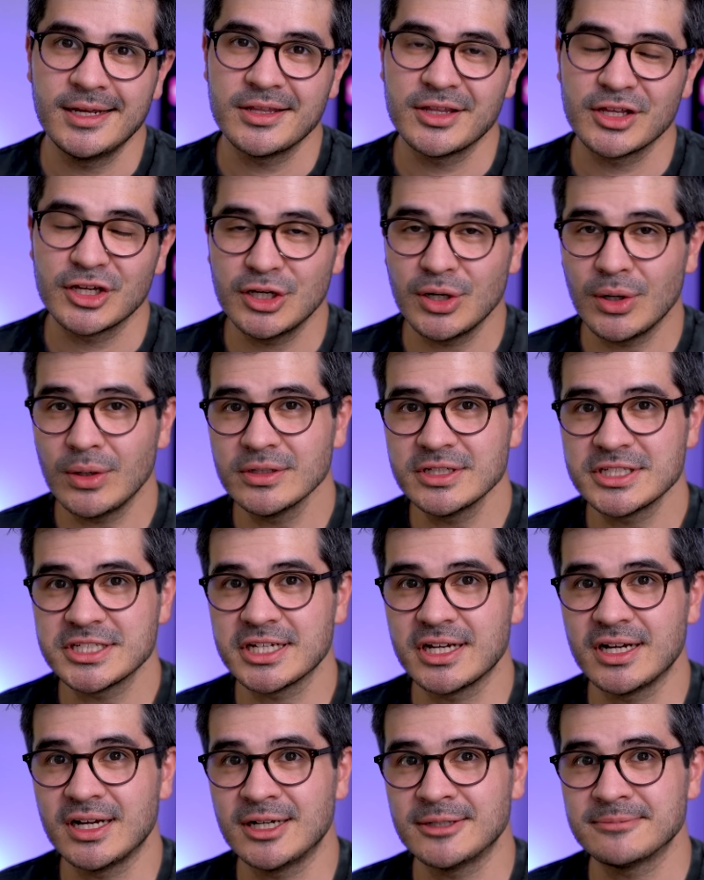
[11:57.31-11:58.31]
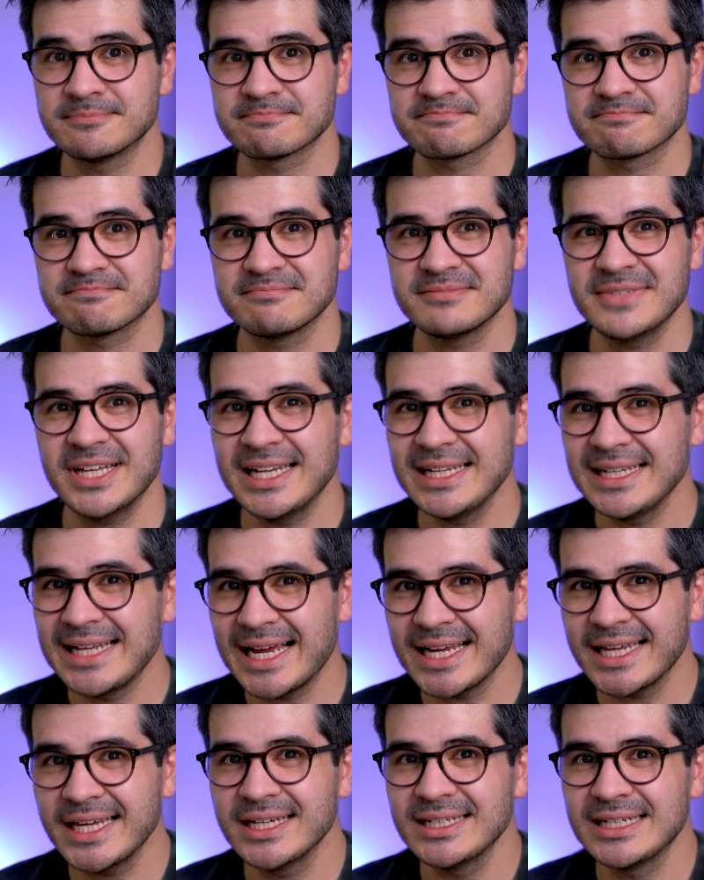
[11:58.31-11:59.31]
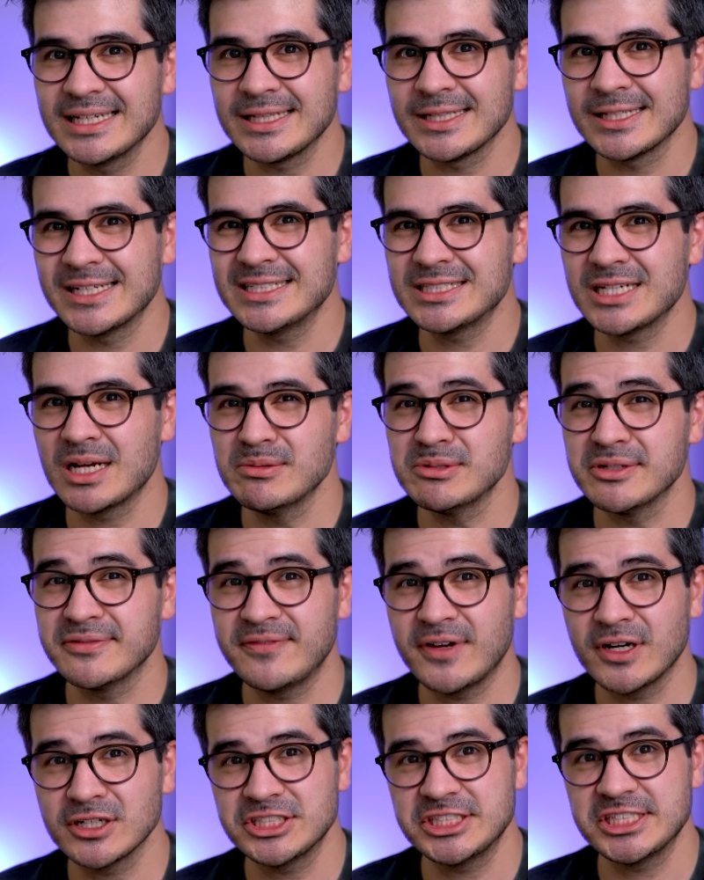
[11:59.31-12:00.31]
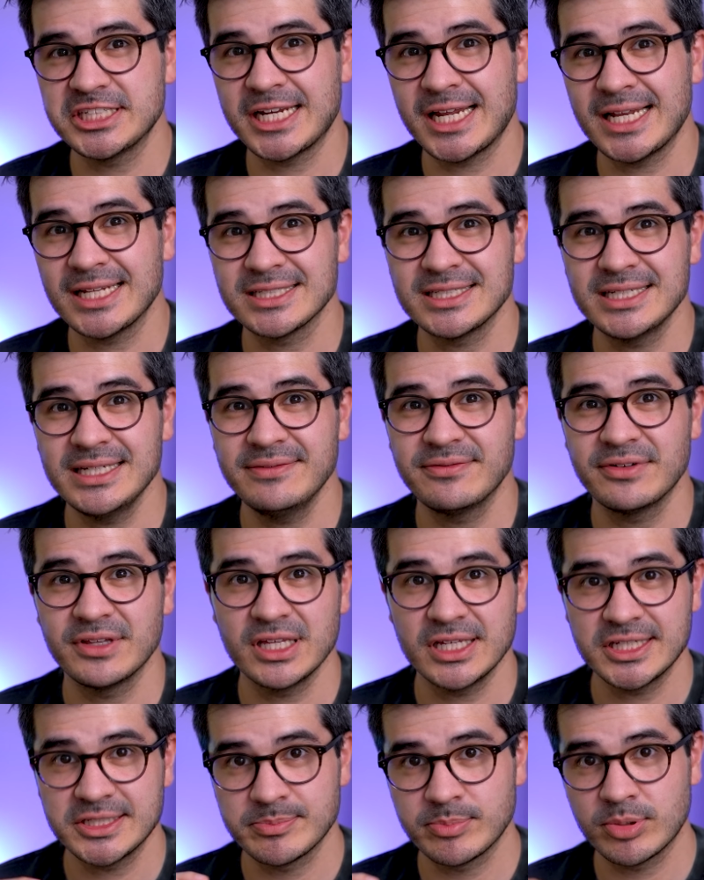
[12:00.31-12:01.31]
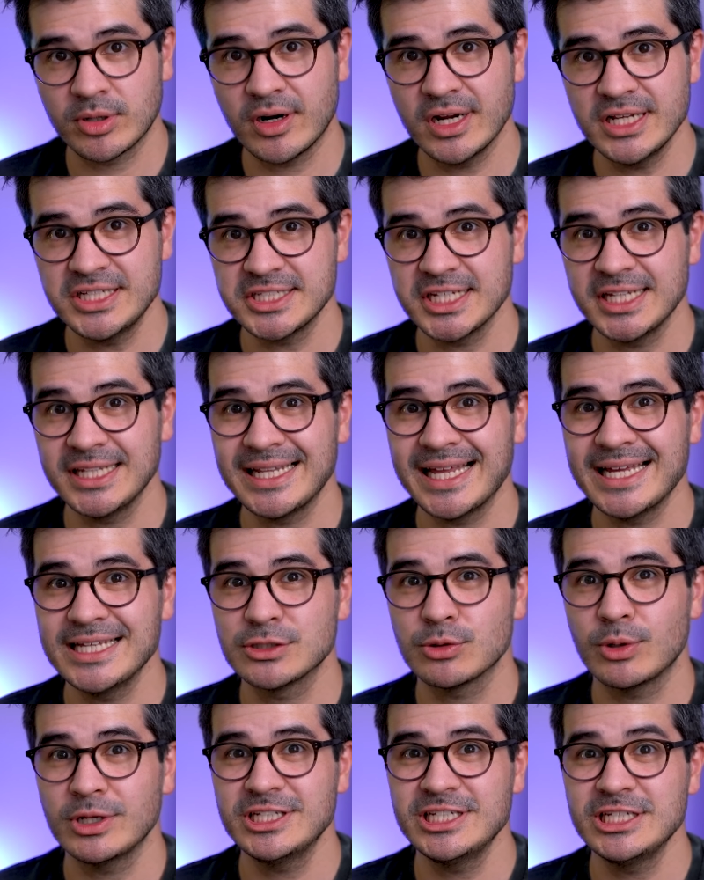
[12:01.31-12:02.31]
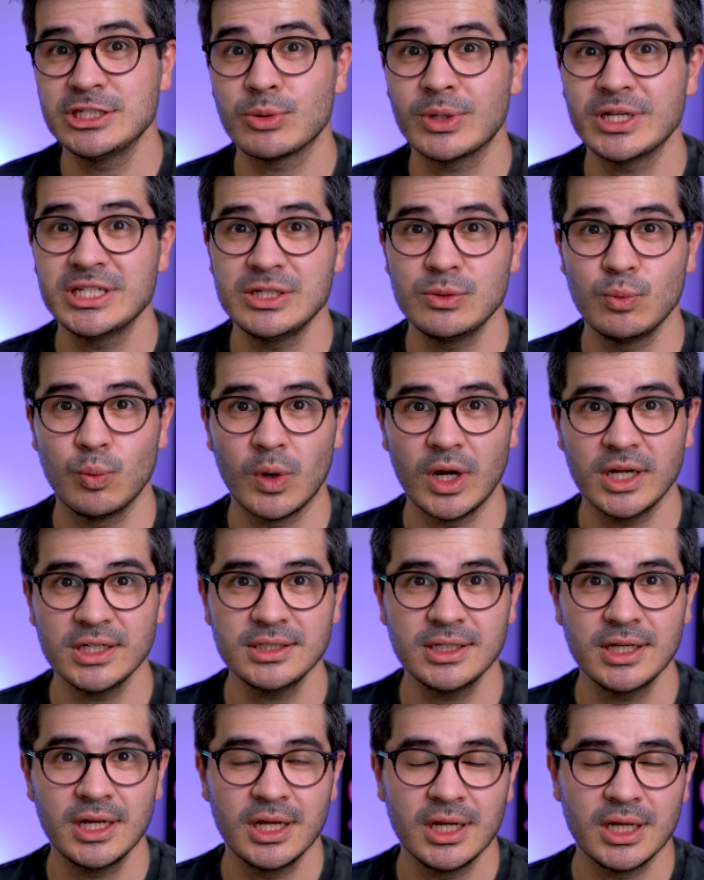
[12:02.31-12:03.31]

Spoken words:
The cons are they're lacking a little in terms of functionality for this price in late 2021,